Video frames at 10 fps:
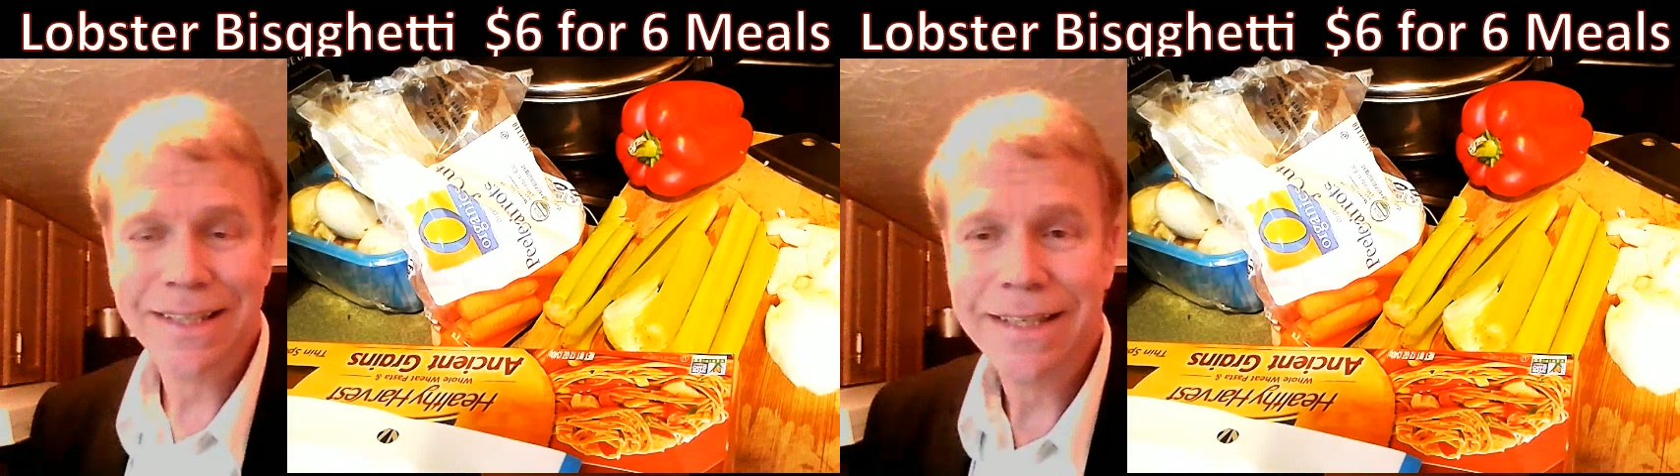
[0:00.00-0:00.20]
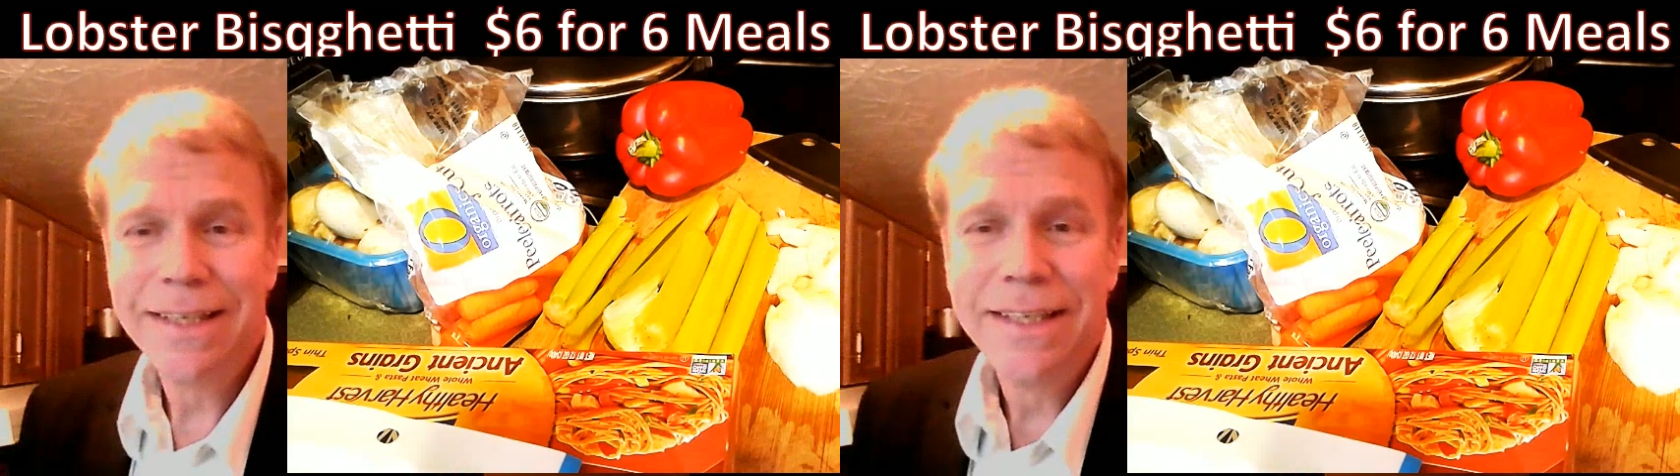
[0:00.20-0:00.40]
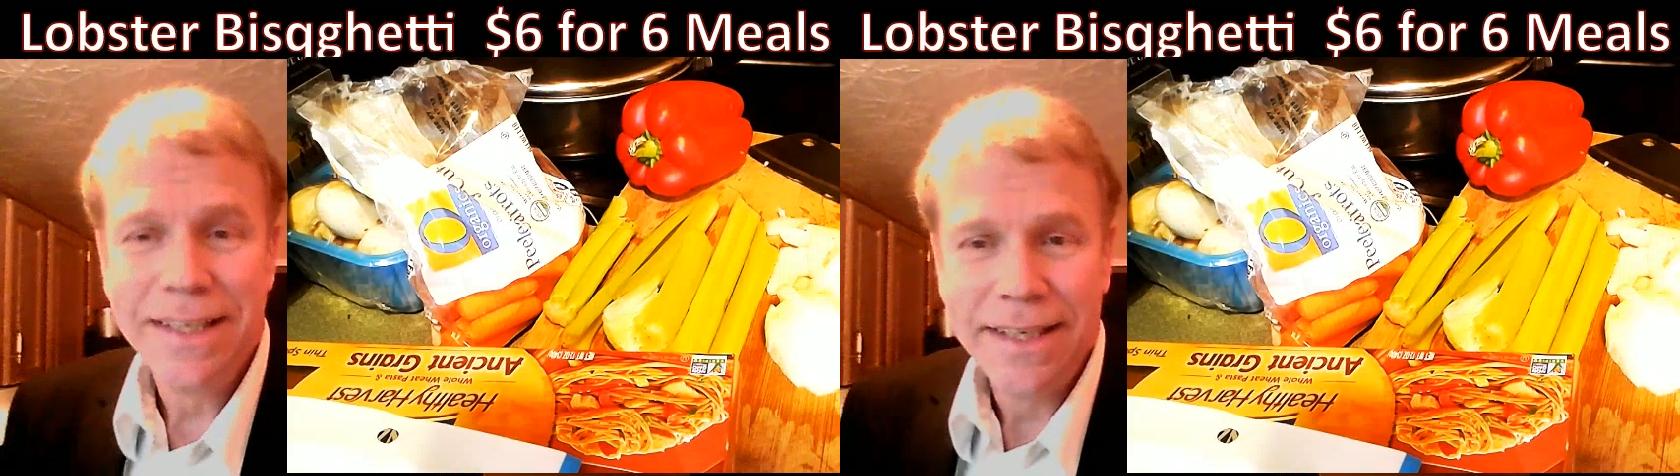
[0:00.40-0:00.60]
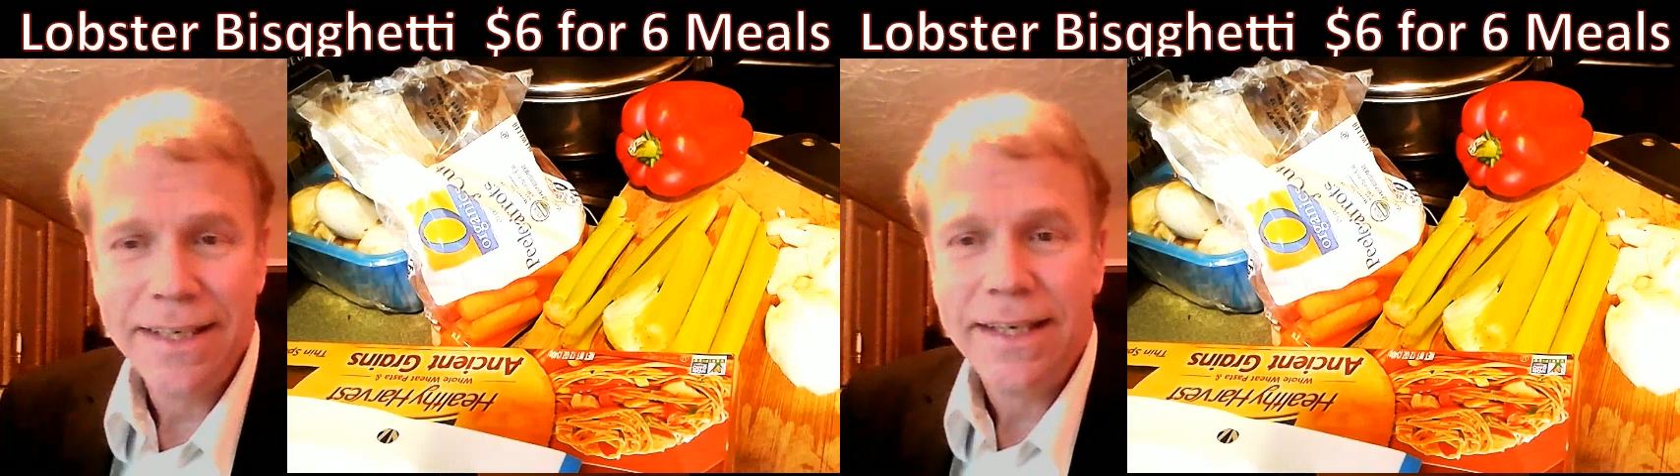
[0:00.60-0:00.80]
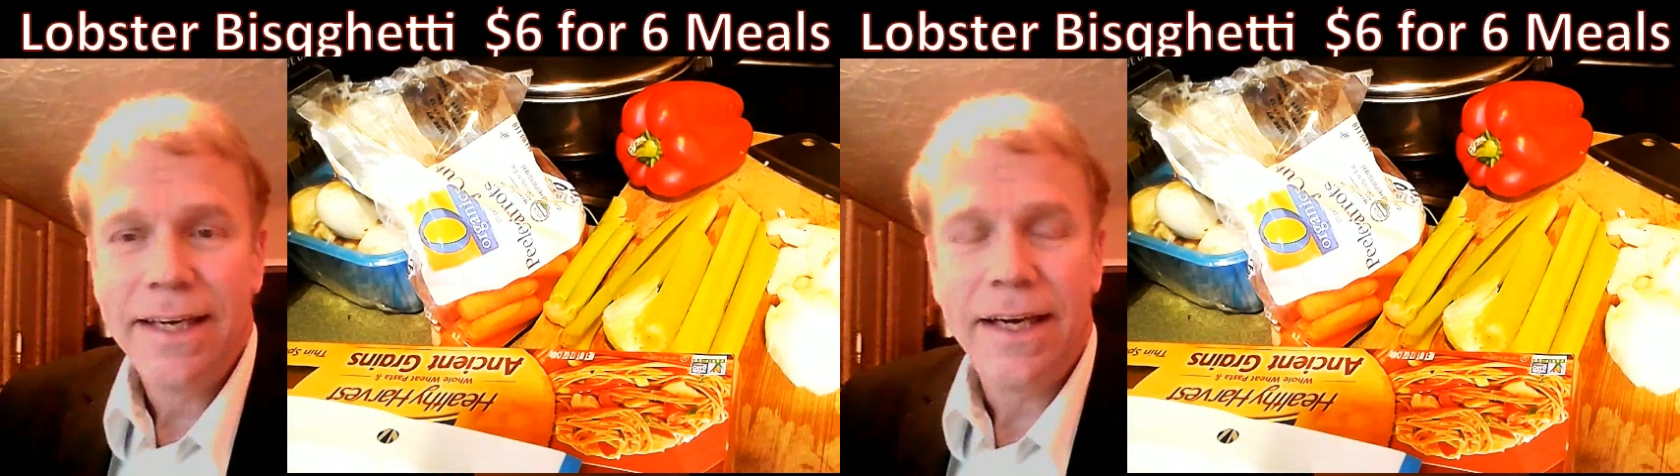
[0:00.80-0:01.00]
a
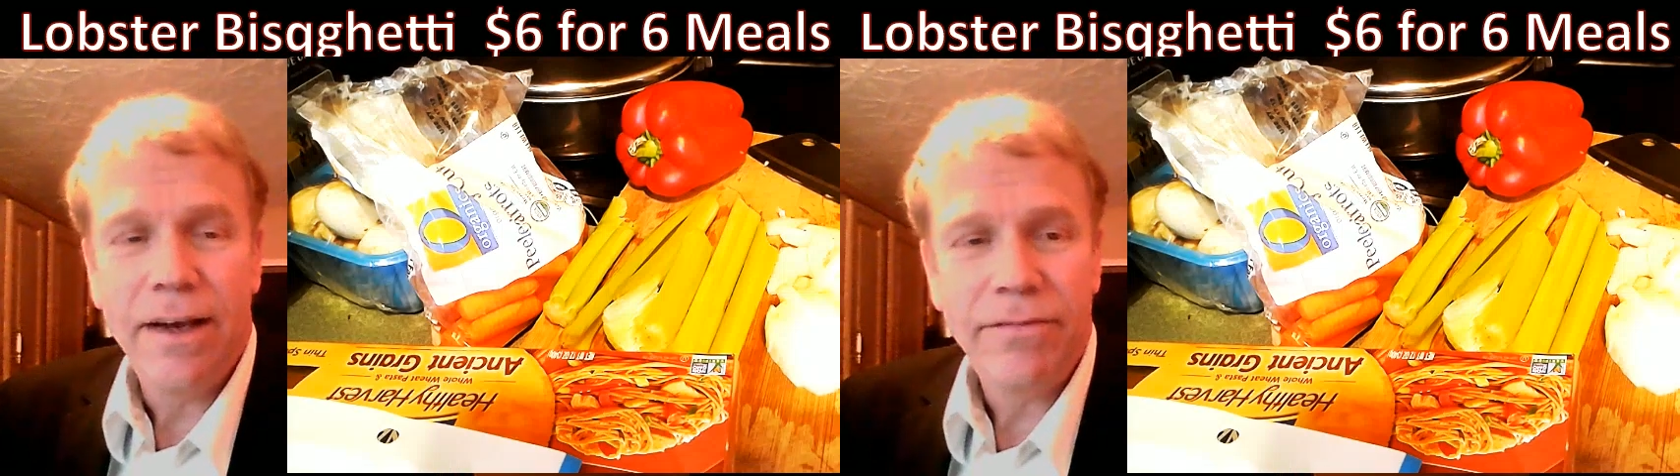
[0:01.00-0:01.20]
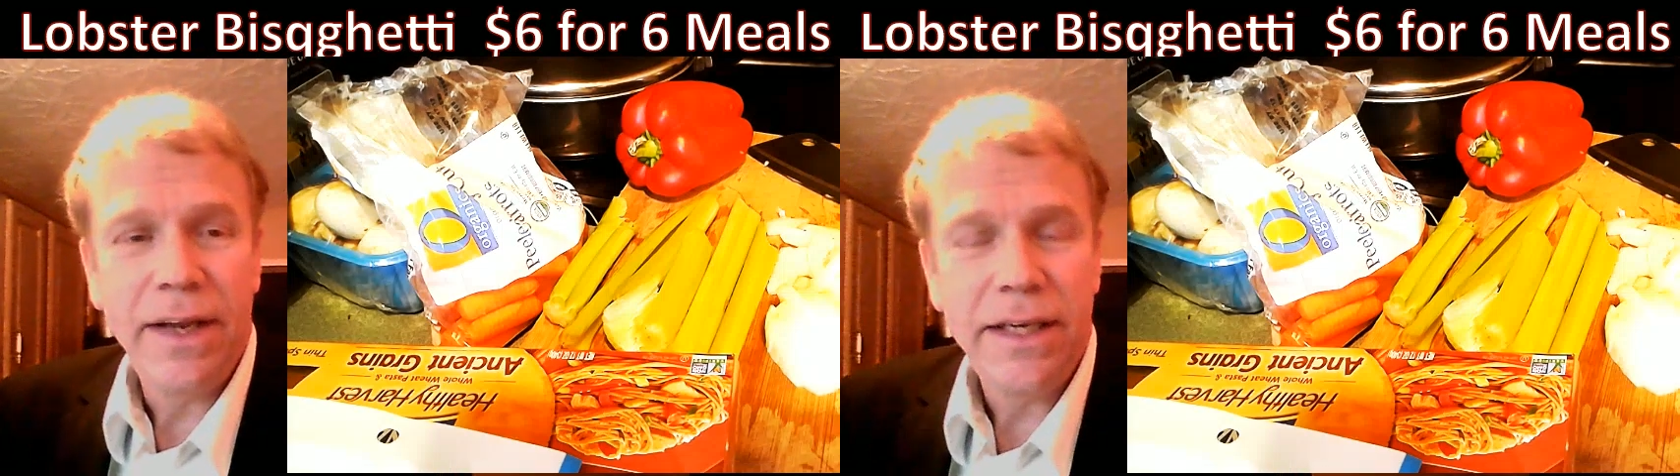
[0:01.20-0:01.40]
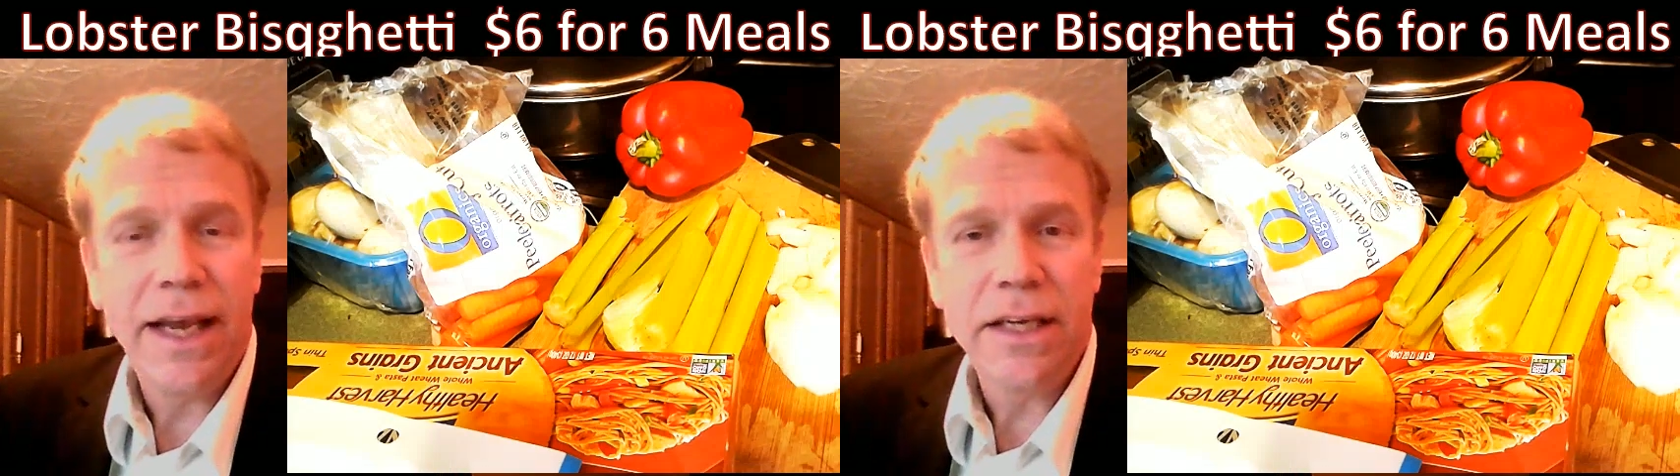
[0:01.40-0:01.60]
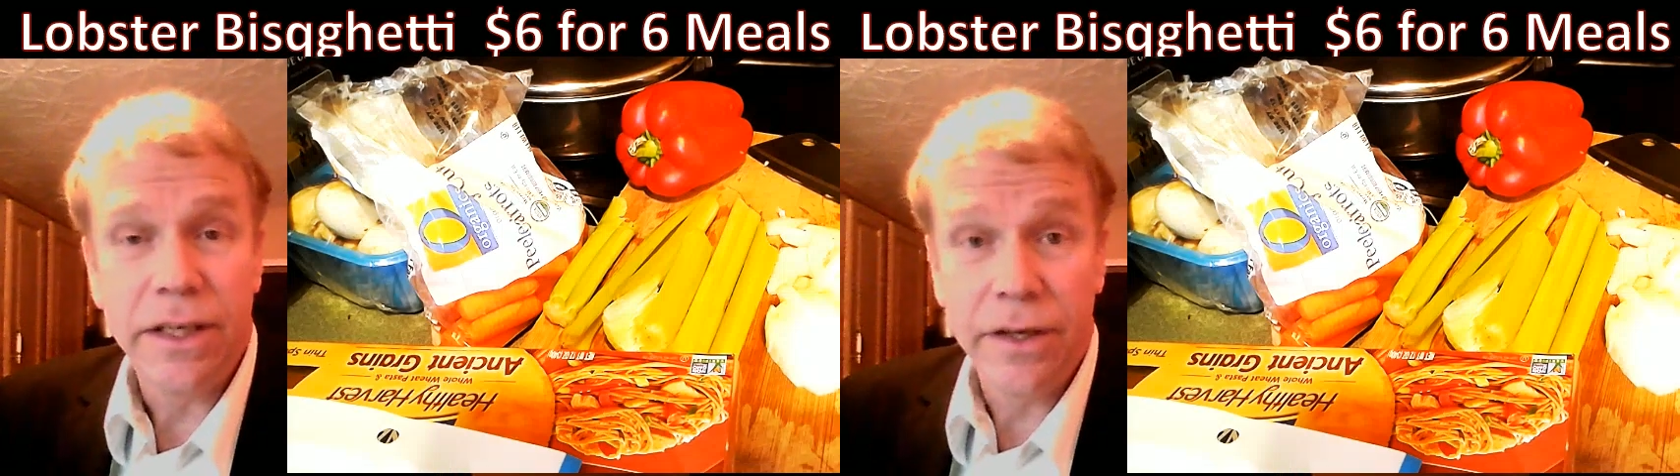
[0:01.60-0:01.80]
uh, fantastic.